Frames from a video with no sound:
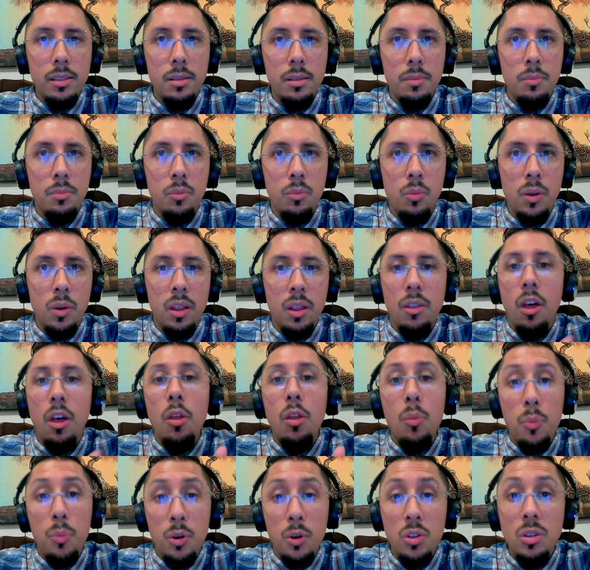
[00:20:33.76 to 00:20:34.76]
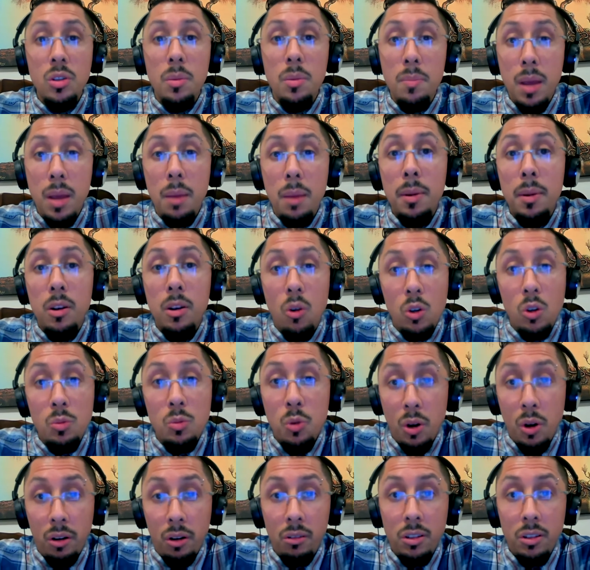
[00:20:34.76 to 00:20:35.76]
with another person that maybe knows more
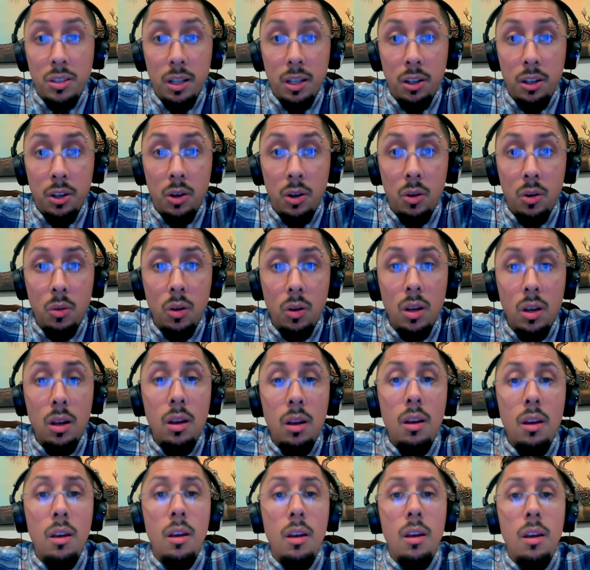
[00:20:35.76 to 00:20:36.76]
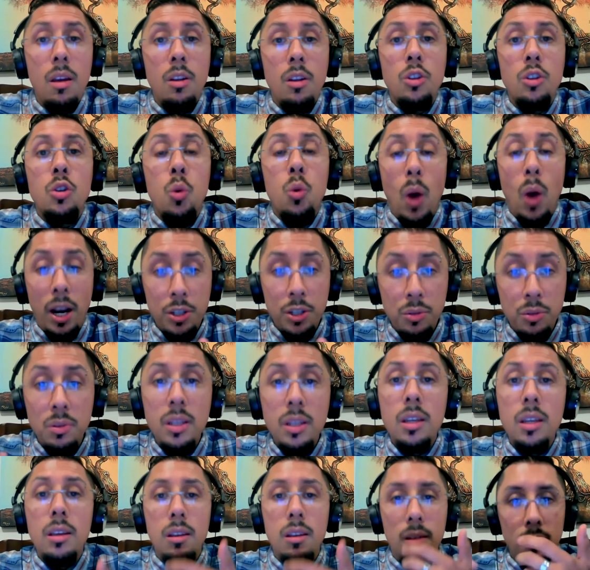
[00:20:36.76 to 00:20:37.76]
English than you, to
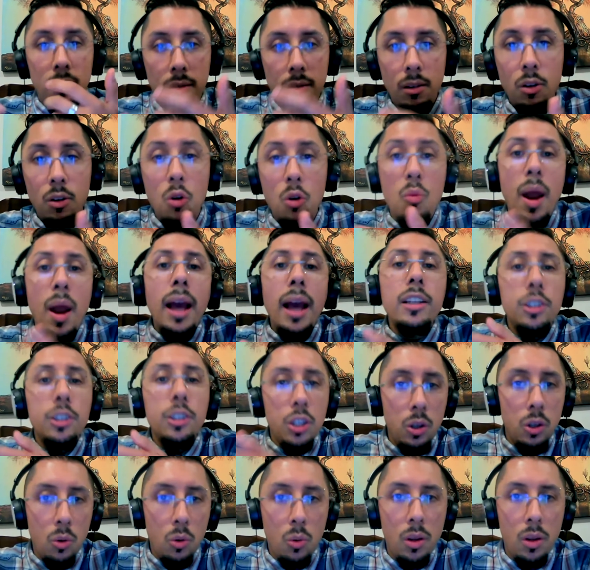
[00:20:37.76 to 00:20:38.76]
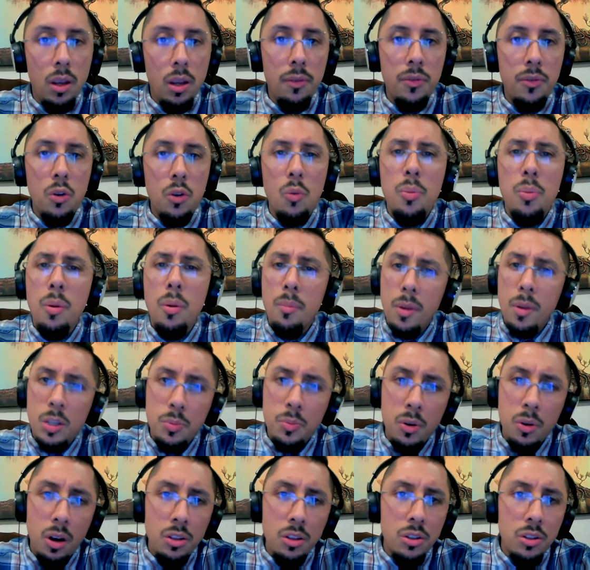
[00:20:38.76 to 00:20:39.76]
actually correct you if you're
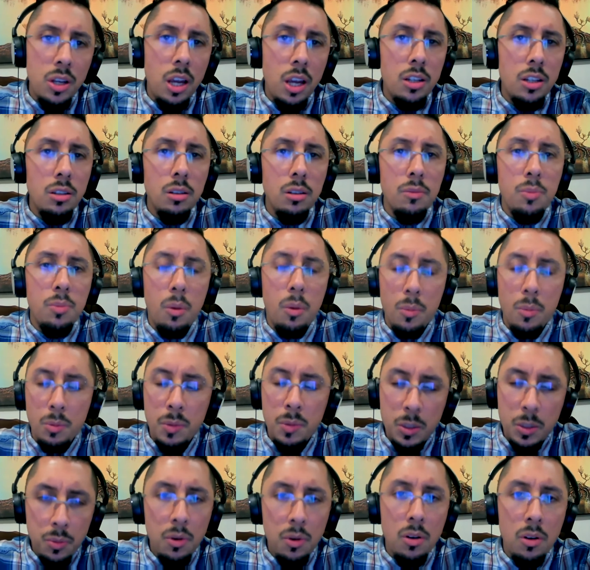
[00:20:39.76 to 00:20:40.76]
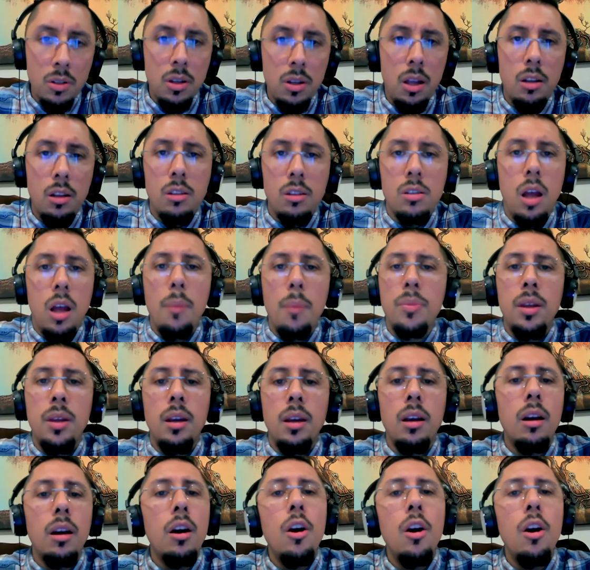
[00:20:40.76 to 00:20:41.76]
mispronouncing
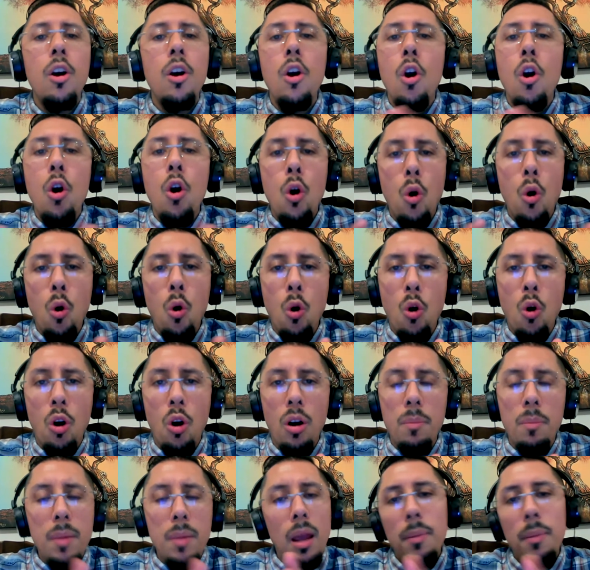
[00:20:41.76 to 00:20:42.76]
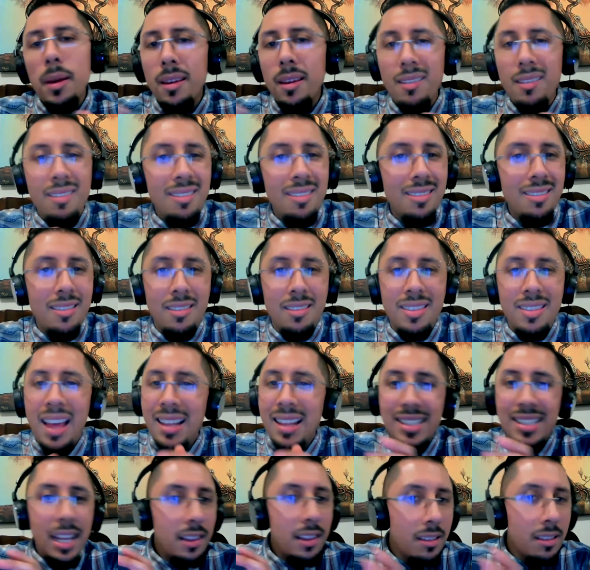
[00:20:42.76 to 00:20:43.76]
something, or maybe that
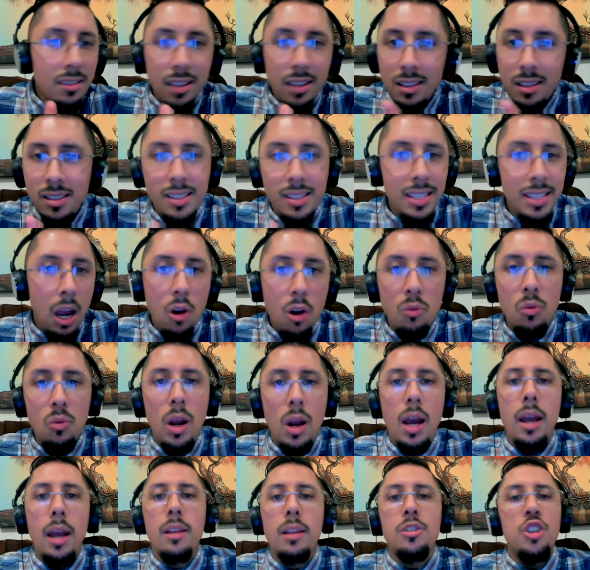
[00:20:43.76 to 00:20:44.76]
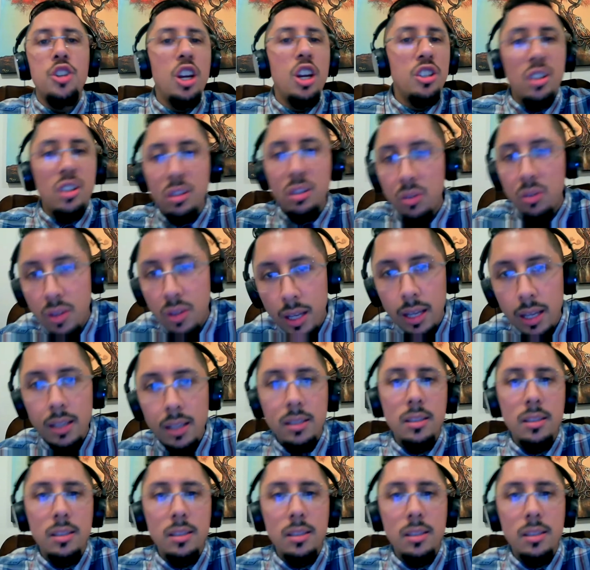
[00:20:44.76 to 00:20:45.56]
sentence doesn't sound right. Change it to this.